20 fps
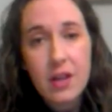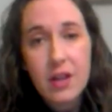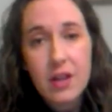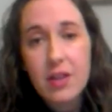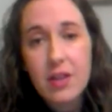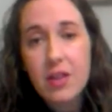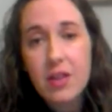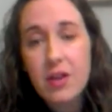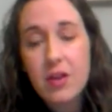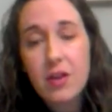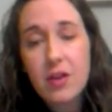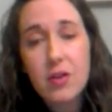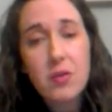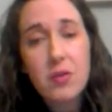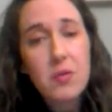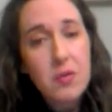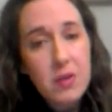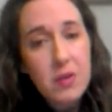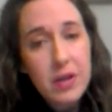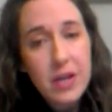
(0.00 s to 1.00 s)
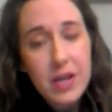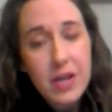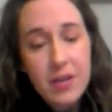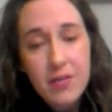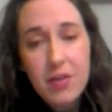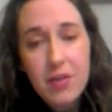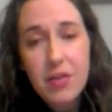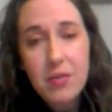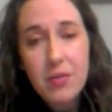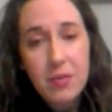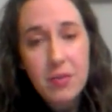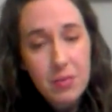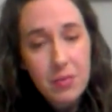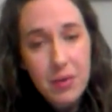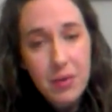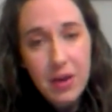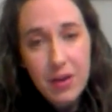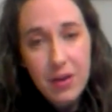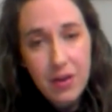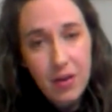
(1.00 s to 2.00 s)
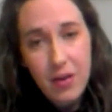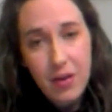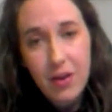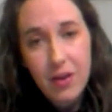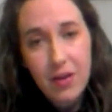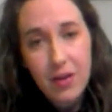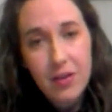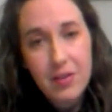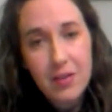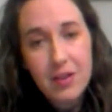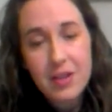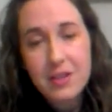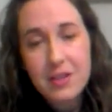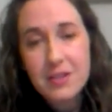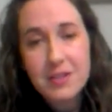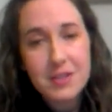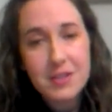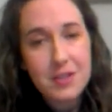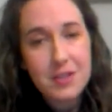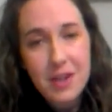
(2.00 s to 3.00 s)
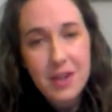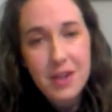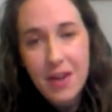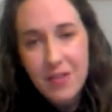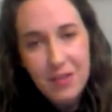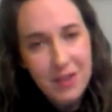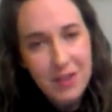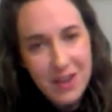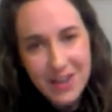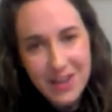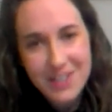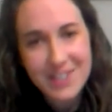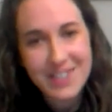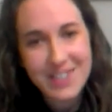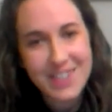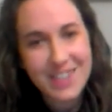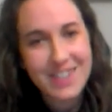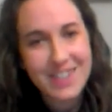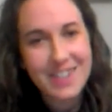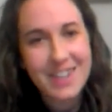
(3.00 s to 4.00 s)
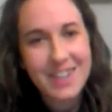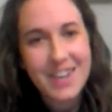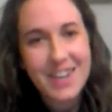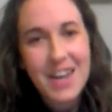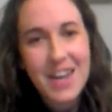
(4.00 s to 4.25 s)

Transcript: The glory of a 3-way call is never ending,